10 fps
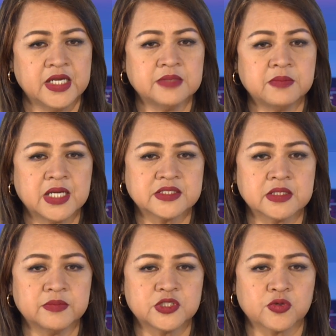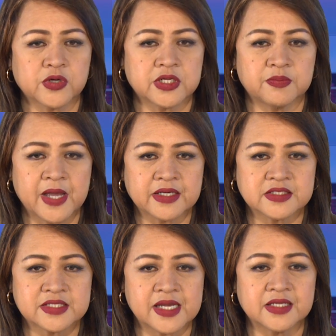In Muslim-majority
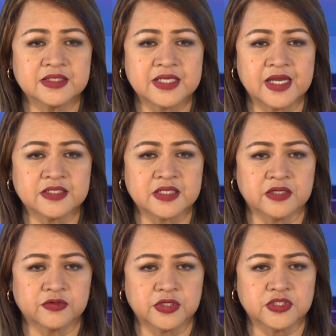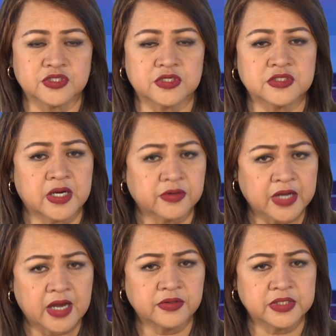Pakistan, attacks on Christians are
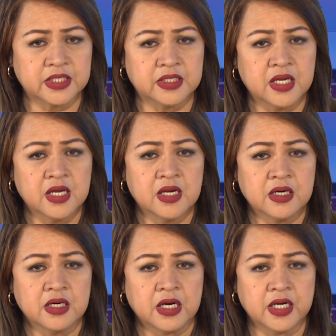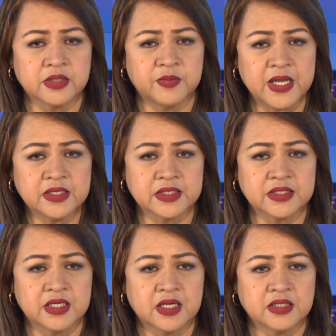continuing
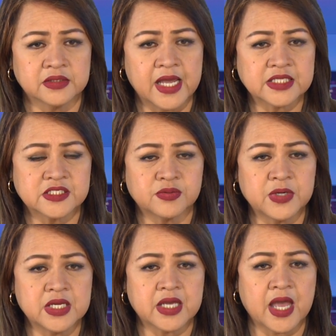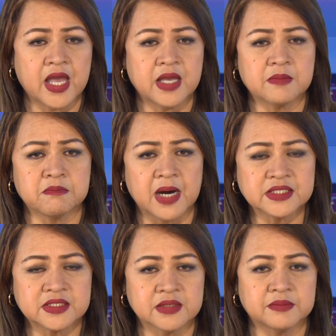unabated. Last week, a
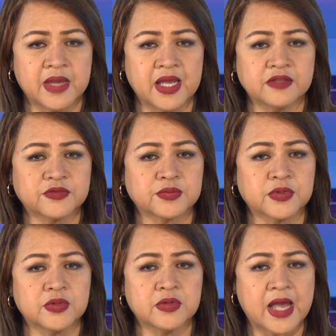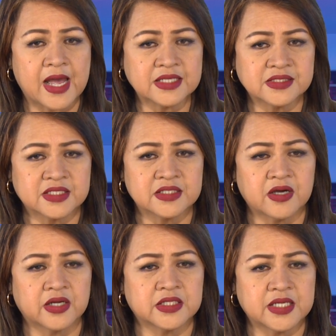Muslim man threw acid
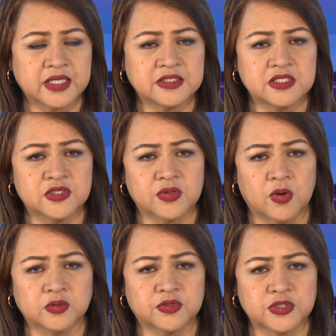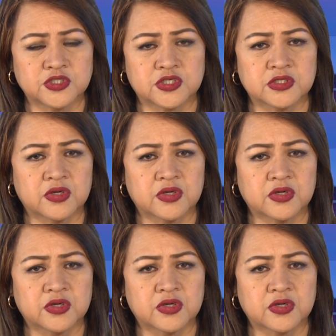on a 19-year-old Christian